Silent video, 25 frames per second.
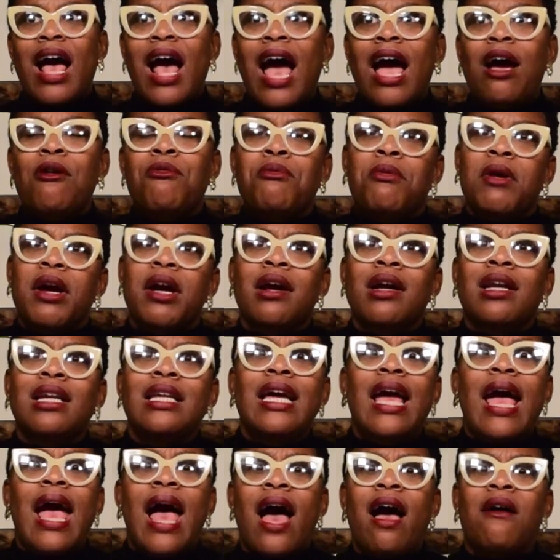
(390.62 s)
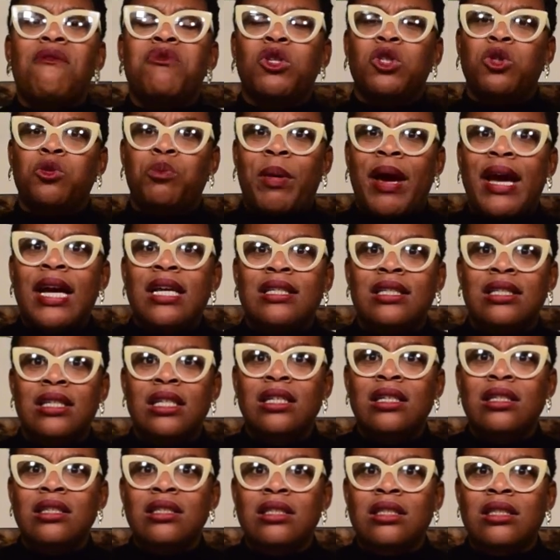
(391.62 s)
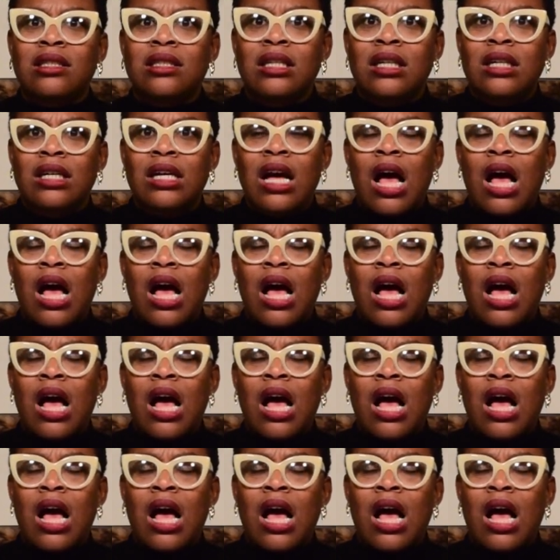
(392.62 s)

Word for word: I rarely have spaces